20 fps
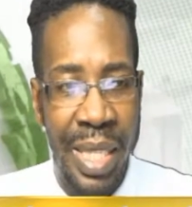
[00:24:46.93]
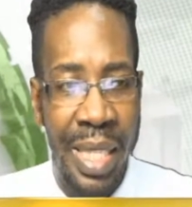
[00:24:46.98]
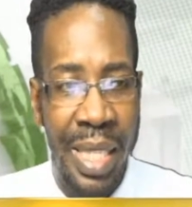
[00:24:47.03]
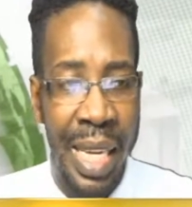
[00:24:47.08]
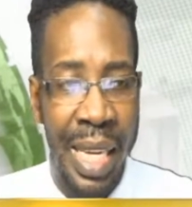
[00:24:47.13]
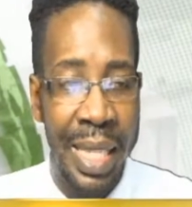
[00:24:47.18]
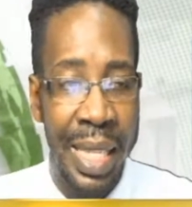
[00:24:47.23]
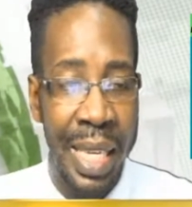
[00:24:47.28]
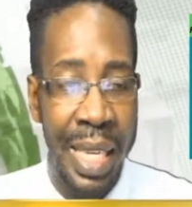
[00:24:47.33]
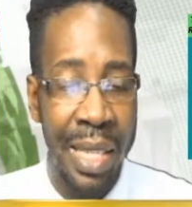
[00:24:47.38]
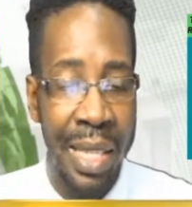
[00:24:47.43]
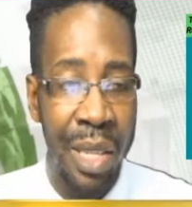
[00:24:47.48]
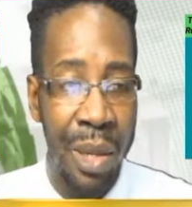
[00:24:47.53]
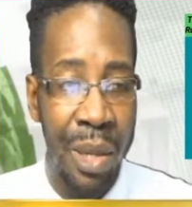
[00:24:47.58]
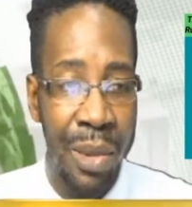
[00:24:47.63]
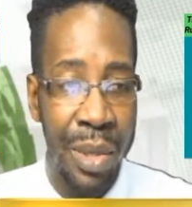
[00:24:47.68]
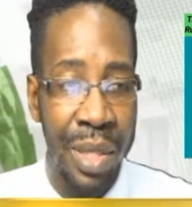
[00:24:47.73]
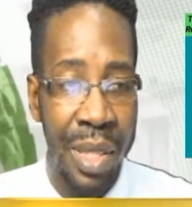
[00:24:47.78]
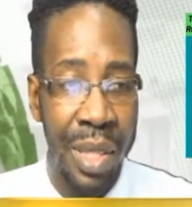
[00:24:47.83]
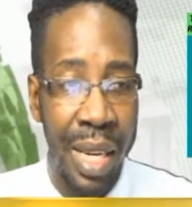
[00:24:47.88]
She had
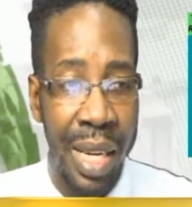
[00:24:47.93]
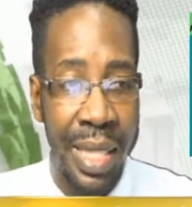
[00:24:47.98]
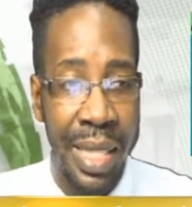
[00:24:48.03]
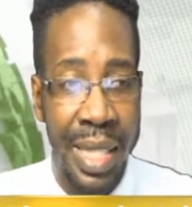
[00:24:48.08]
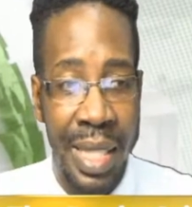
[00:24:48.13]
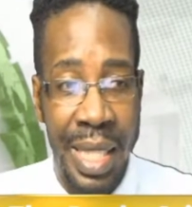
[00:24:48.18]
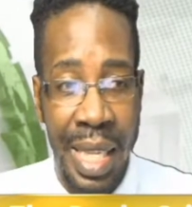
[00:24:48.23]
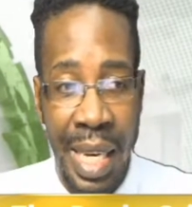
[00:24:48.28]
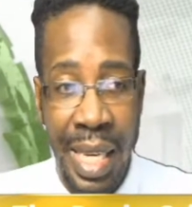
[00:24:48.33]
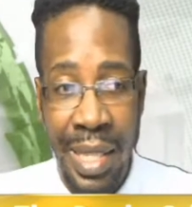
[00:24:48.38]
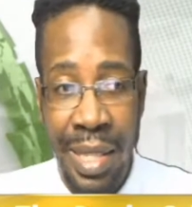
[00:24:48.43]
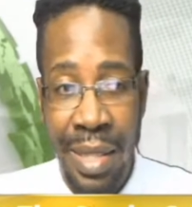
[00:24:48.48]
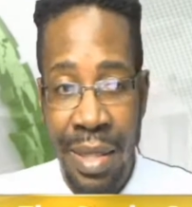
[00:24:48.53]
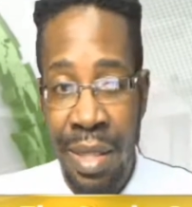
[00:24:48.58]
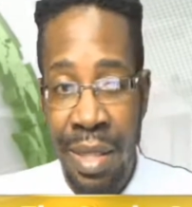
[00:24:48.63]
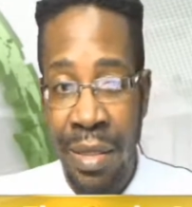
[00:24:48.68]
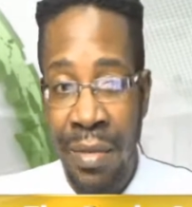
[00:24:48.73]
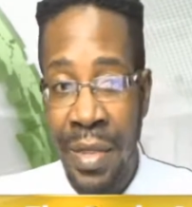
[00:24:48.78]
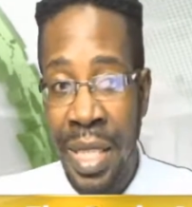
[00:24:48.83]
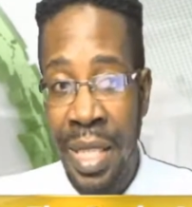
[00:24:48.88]
$10,000 in cash, and
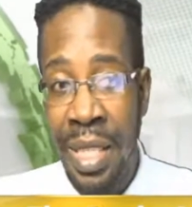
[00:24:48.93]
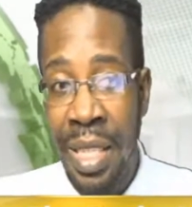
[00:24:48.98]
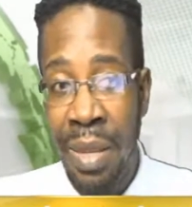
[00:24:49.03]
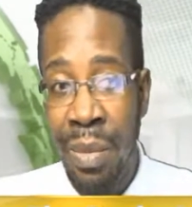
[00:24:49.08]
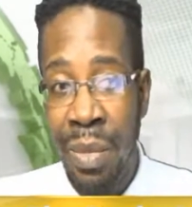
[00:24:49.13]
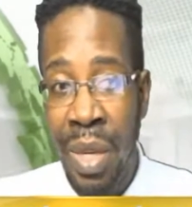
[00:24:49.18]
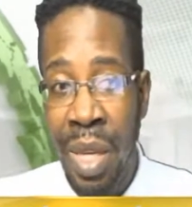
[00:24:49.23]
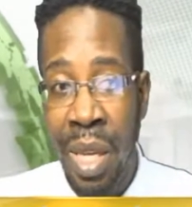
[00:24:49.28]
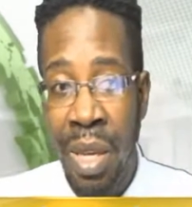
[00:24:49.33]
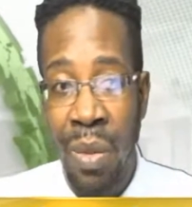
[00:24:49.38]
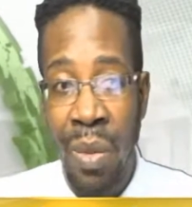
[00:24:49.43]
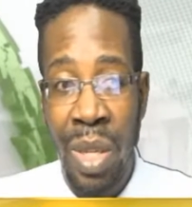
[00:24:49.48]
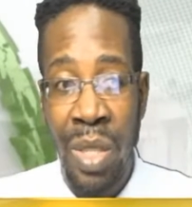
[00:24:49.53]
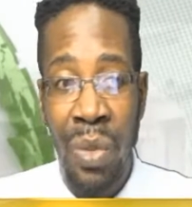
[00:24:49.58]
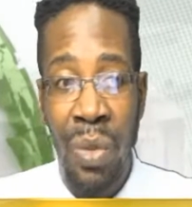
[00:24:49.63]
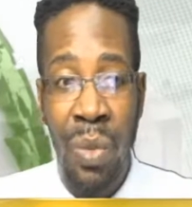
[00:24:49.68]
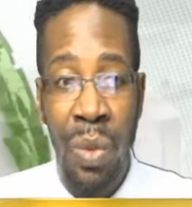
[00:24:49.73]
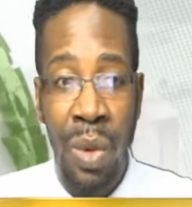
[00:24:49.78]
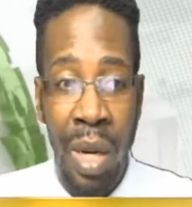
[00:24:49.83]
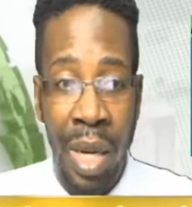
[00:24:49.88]
the victim was
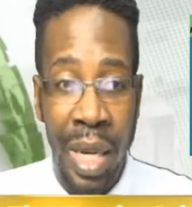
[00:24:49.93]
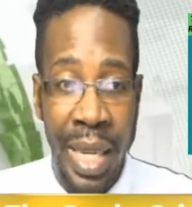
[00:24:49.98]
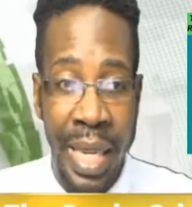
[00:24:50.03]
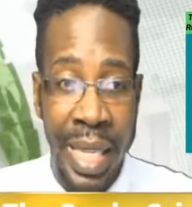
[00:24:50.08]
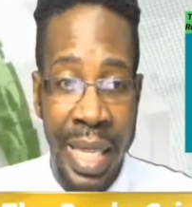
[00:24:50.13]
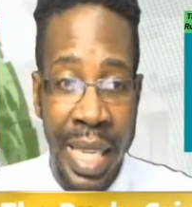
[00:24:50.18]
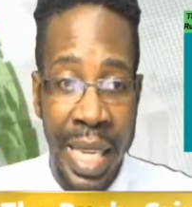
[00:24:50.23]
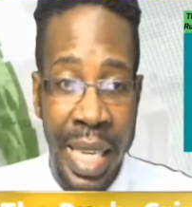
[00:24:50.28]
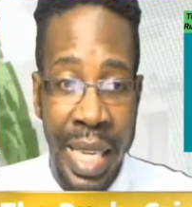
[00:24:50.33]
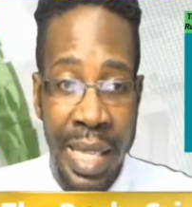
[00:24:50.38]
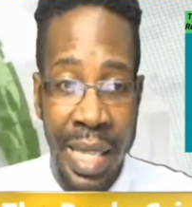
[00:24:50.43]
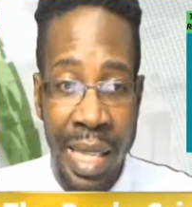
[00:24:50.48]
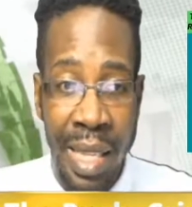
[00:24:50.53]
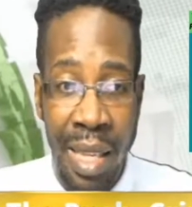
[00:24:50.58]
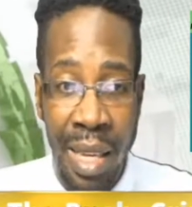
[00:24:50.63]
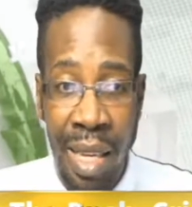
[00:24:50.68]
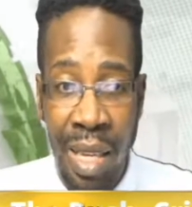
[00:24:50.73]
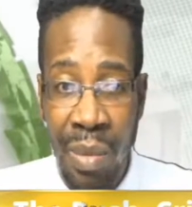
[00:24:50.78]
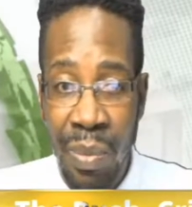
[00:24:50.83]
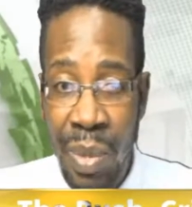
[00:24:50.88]
walking east
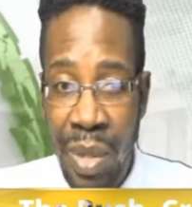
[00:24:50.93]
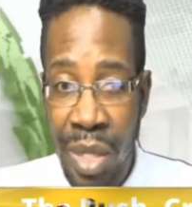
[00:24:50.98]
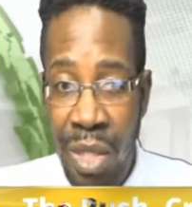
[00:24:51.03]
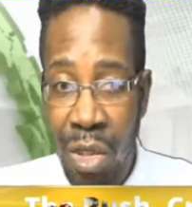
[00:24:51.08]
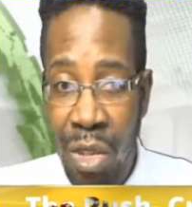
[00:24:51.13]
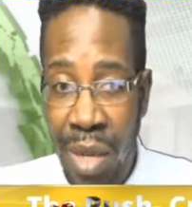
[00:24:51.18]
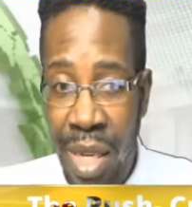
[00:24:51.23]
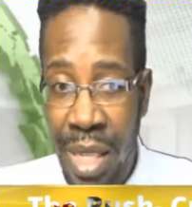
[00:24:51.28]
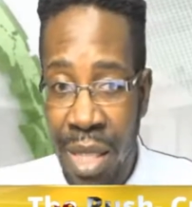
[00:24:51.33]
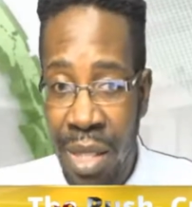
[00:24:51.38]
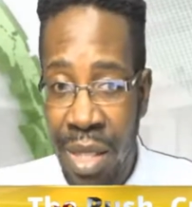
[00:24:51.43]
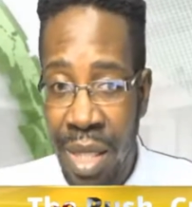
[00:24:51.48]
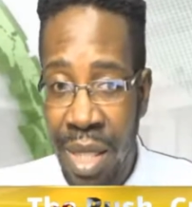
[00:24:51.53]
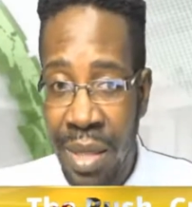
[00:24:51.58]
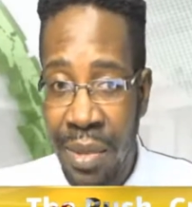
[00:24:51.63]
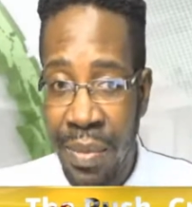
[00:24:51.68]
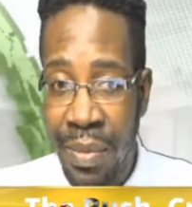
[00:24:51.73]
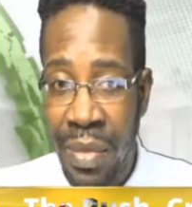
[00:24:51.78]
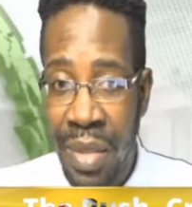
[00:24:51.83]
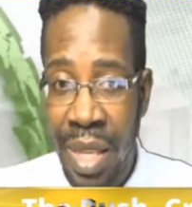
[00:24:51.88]
along Pontrench
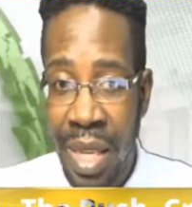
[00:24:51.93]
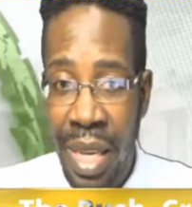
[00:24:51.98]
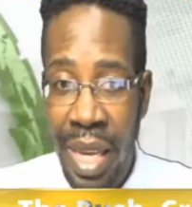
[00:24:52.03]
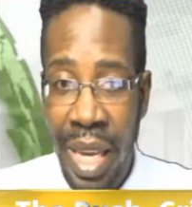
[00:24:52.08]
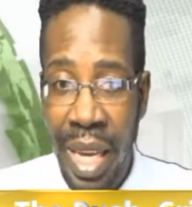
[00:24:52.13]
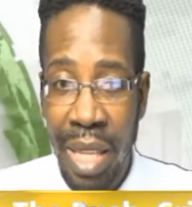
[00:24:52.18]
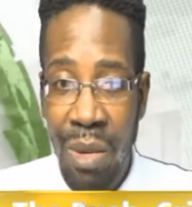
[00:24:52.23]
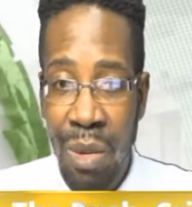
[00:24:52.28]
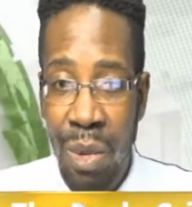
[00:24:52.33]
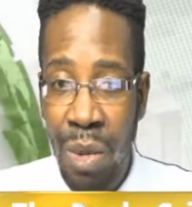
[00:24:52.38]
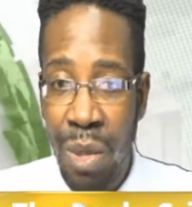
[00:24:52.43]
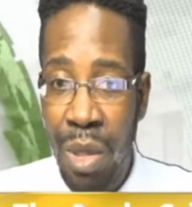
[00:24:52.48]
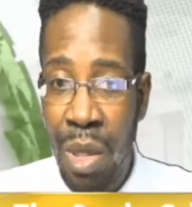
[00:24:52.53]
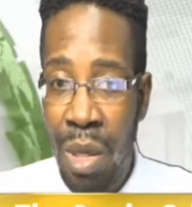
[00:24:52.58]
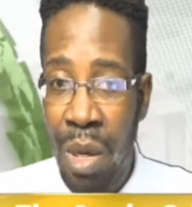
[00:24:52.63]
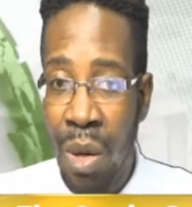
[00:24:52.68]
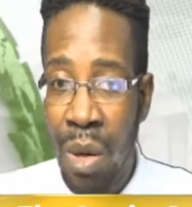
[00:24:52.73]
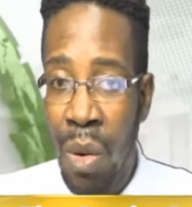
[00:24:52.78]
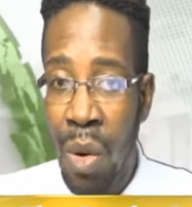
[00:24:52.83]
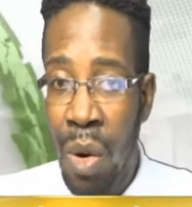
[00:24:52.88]
en route to
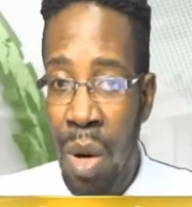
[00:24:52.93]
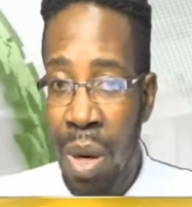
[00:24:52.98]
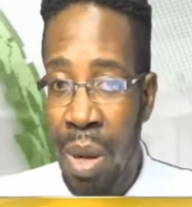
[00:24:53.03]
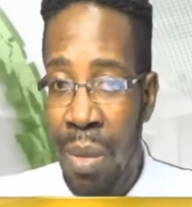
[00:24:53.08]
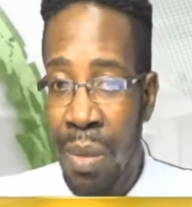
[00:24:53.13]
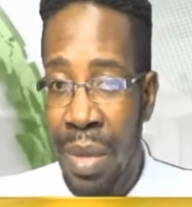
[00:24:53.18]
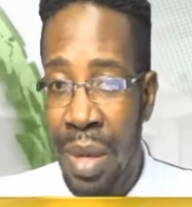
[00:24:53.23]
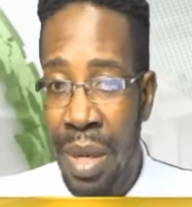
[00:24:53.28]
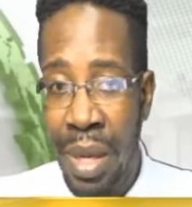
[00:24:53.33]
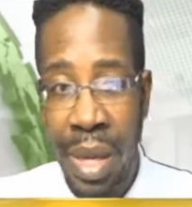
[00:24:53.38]
her home